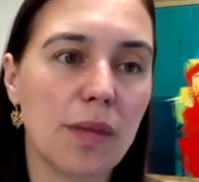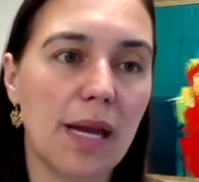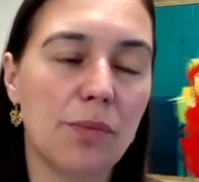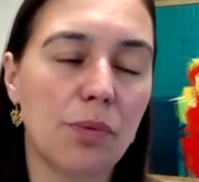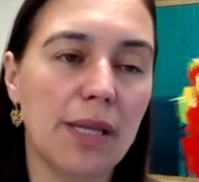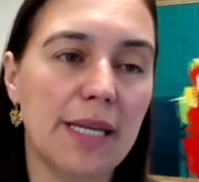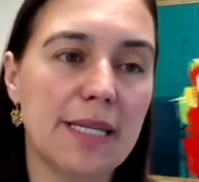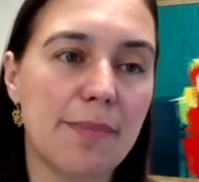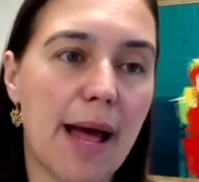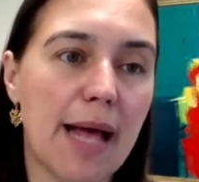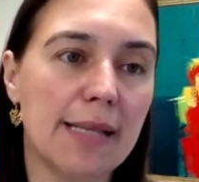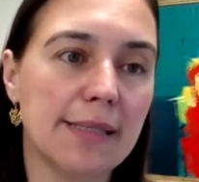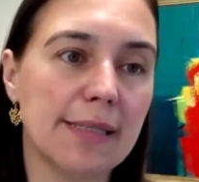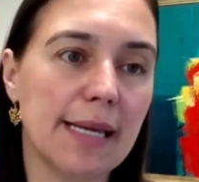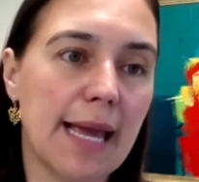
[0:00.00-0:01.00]
it really
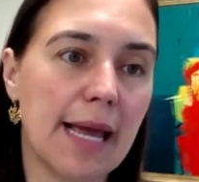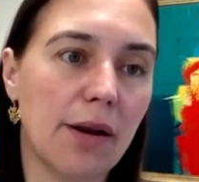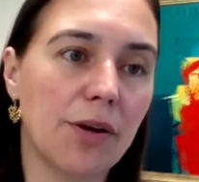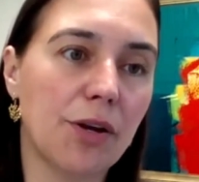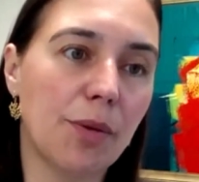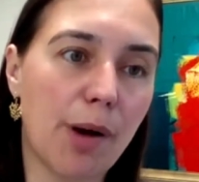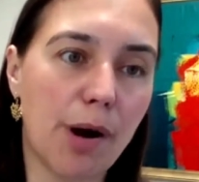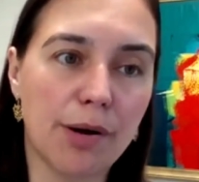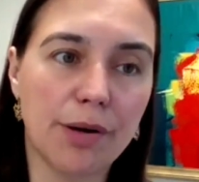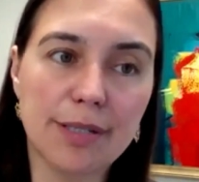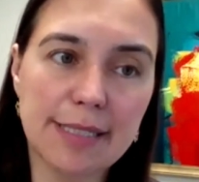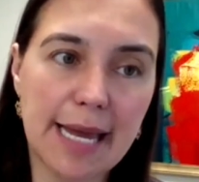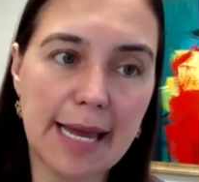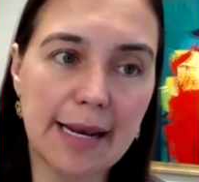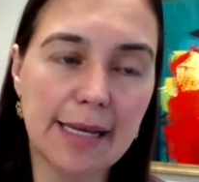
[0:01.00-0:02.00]
depends, again, on your partner
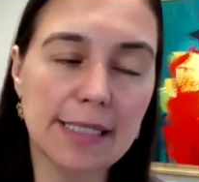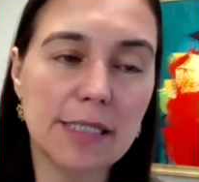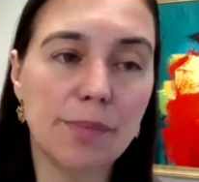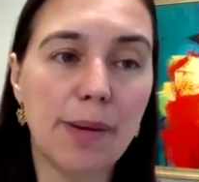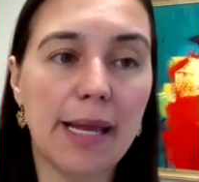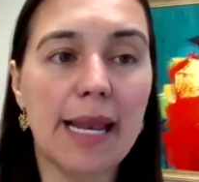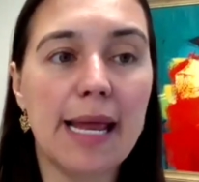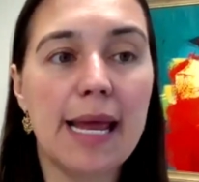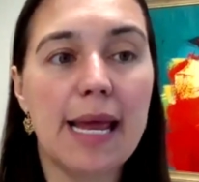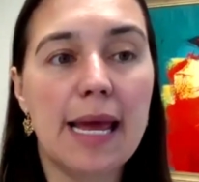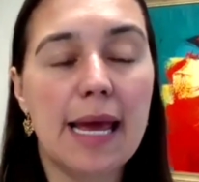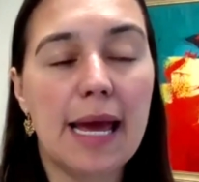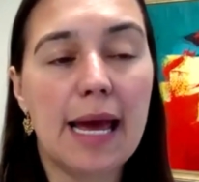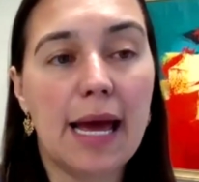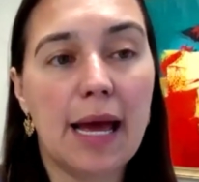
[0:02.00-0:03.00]
status. But
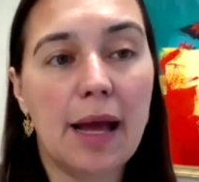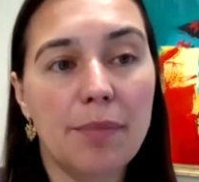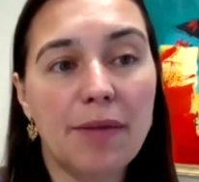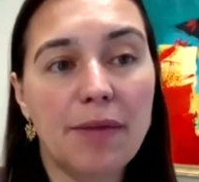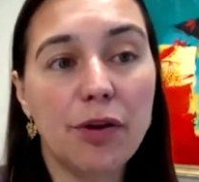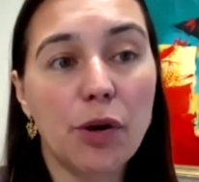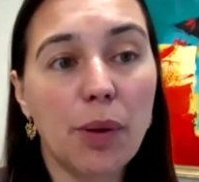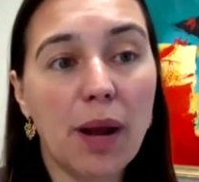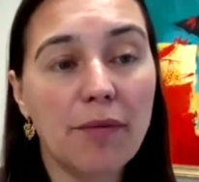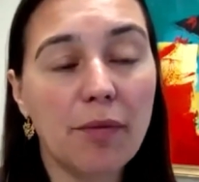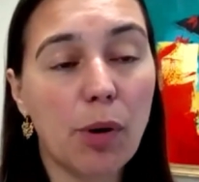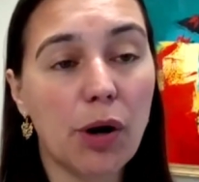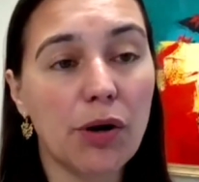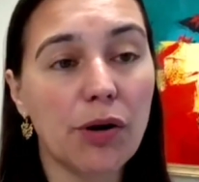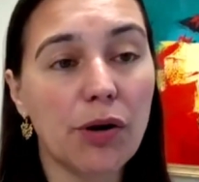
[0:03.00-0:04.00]
if you don't have a
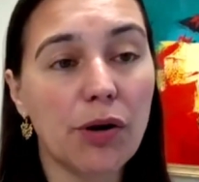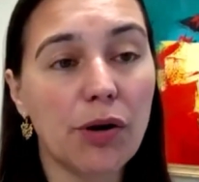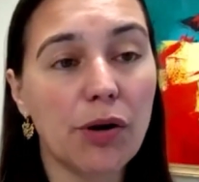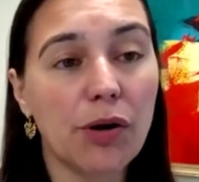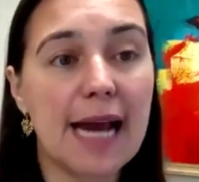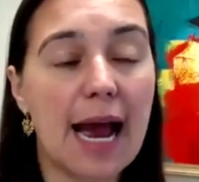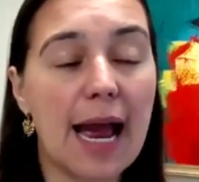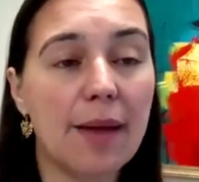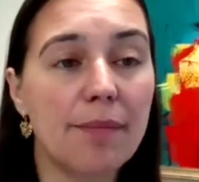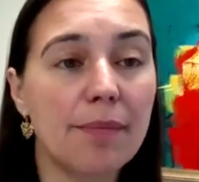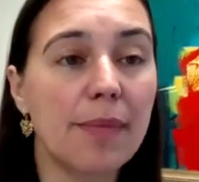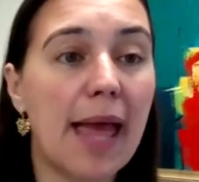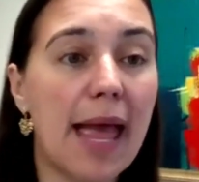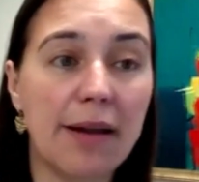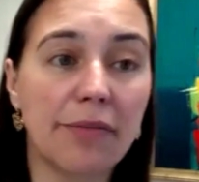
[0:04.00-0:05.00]
partner at this
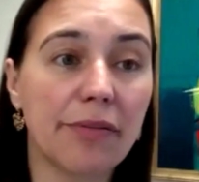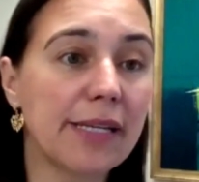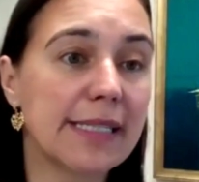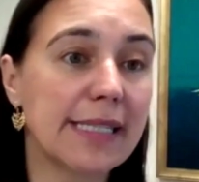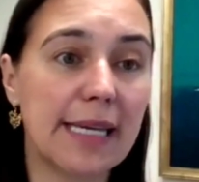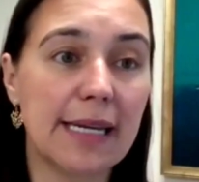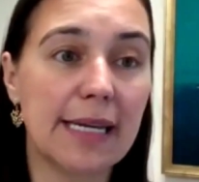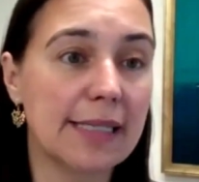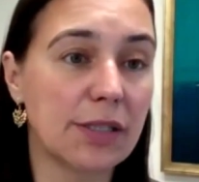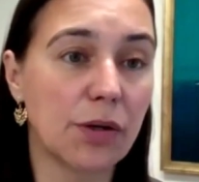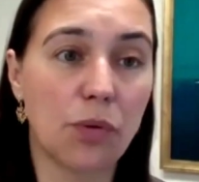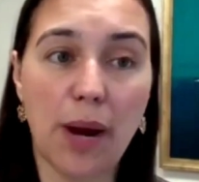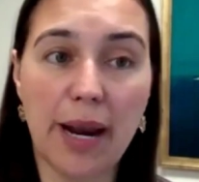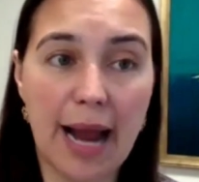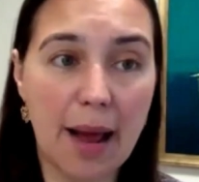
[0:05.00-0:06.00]
time, egg freezing is a
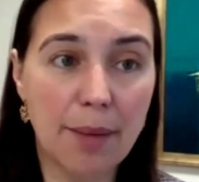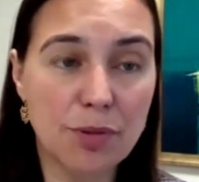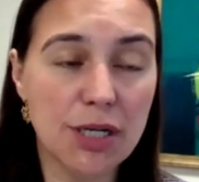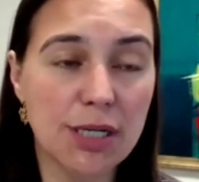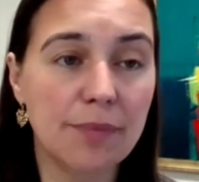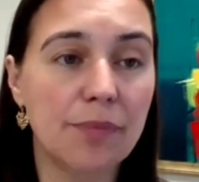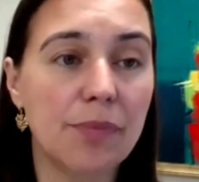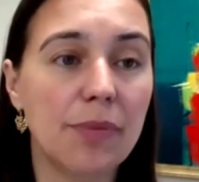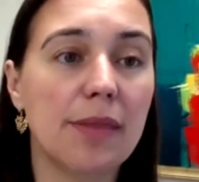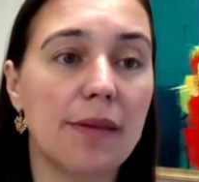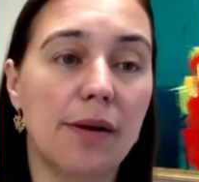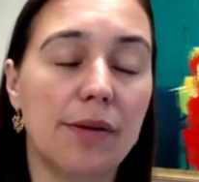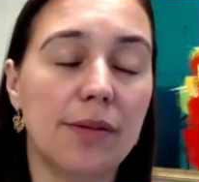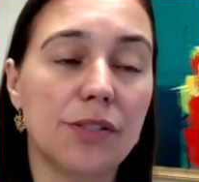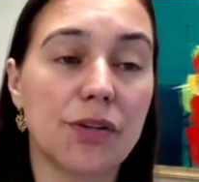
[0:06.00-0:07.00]
great option.
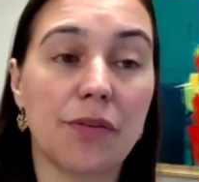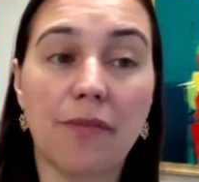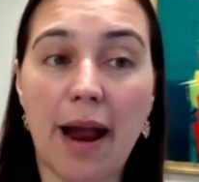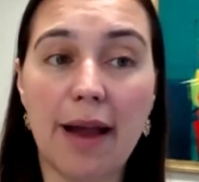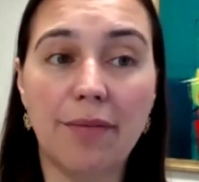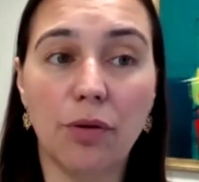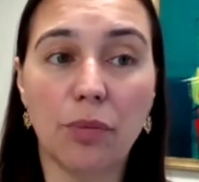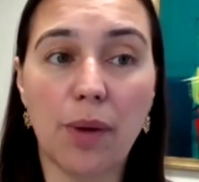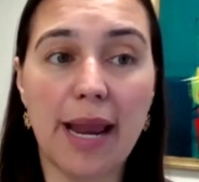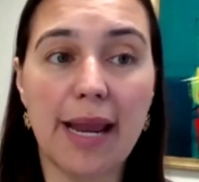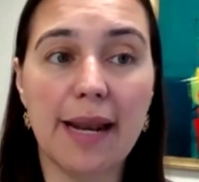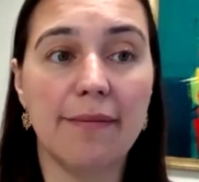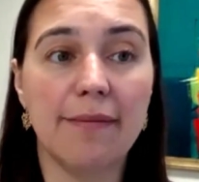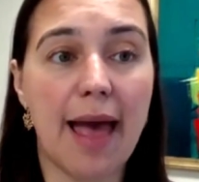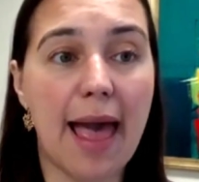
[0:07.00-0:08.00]
The survival
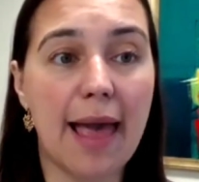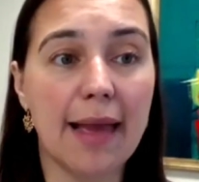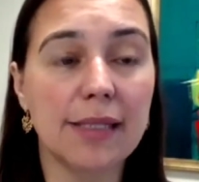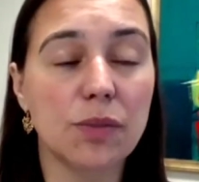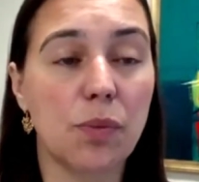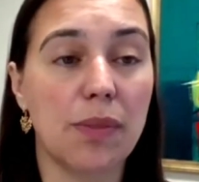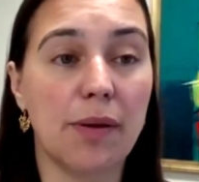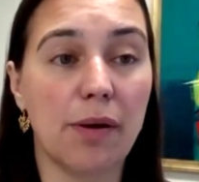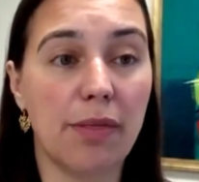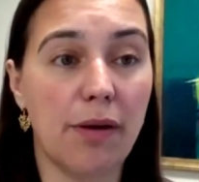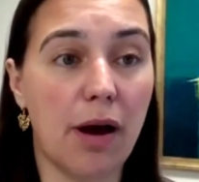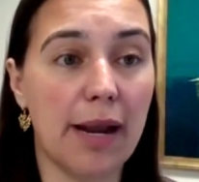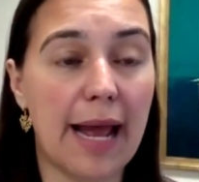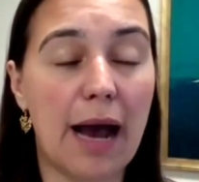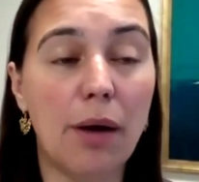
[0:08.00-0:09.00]
rate of eggs when they're
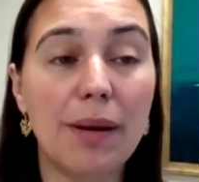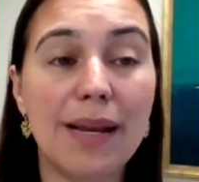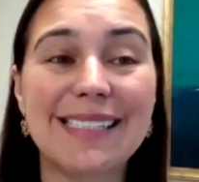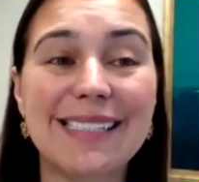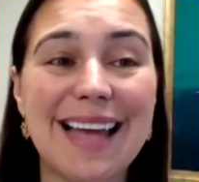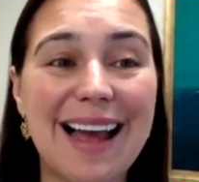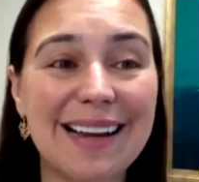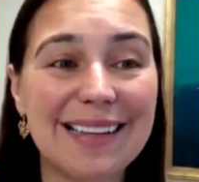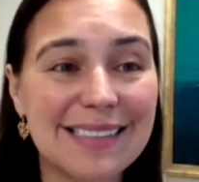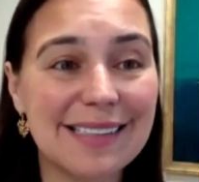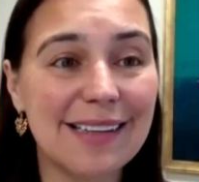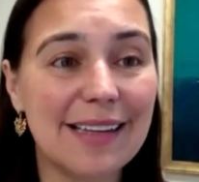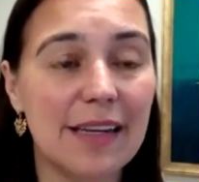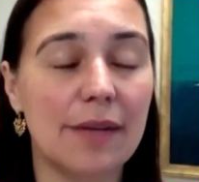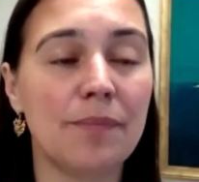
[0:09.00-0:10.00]
thawed out is
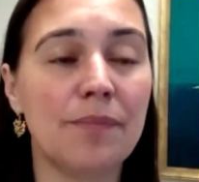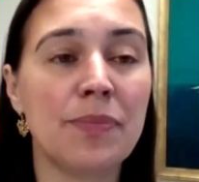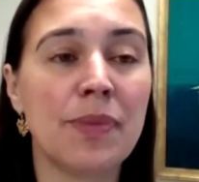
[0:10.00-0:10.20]
excellent